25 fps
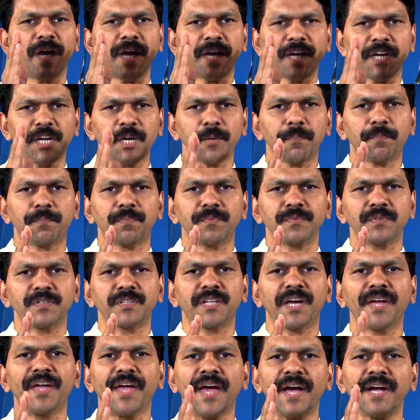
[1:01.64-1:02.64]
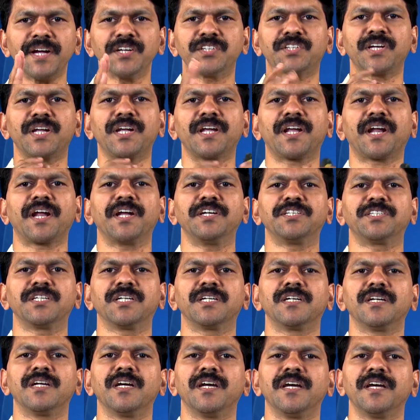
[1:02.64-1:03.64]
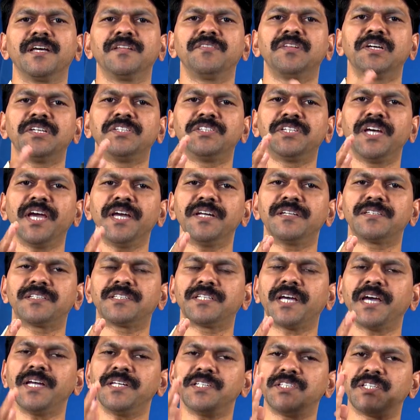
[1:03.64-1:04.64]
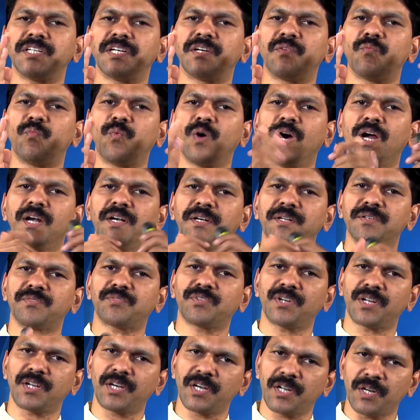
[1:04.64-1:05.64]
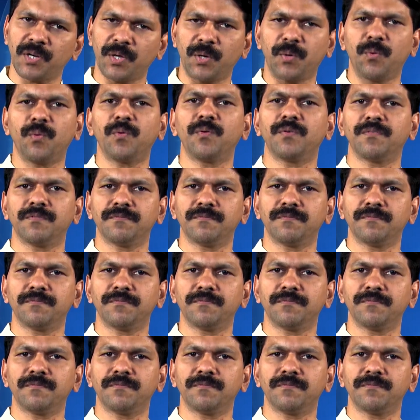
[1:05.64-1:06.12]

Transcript: equip the young generation in the changing world scenario.